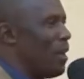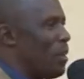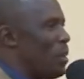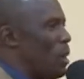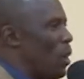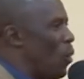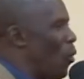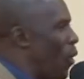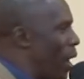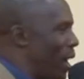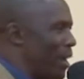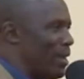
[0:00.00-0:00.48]

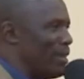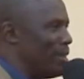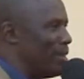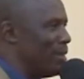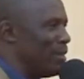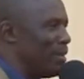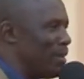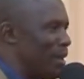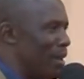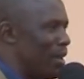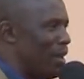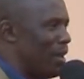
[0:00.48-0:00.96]
the
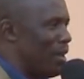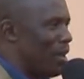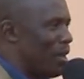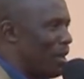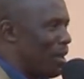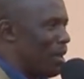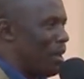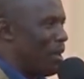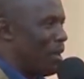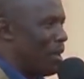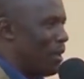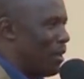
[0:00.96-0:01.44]
one
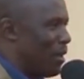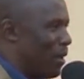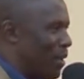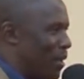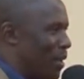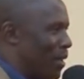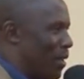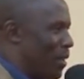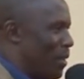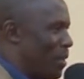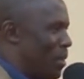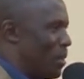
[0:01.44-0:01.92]

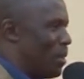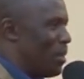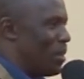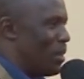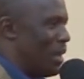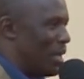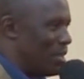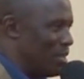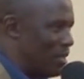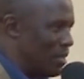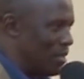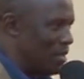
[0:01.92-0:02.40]

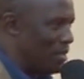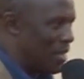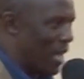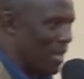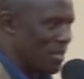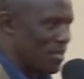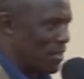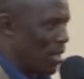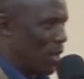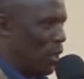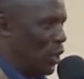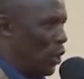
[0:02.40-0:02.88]
that
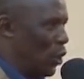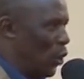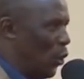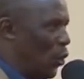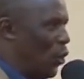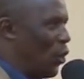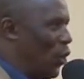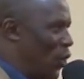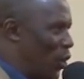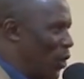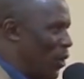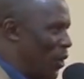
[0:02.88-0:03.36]
doesn't
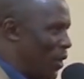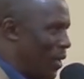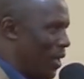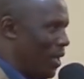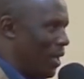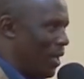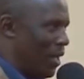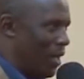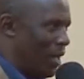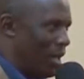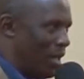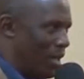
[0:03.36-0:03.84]
look
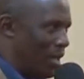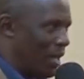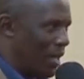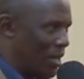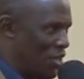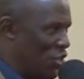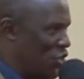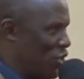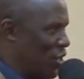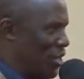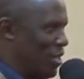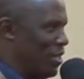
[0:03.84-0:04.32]

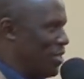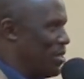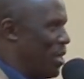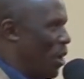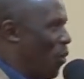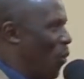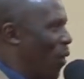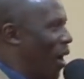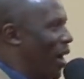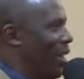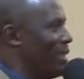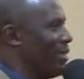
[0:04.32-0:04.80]
like she is
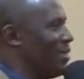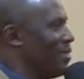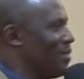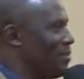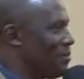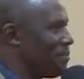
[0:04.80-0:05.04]
the one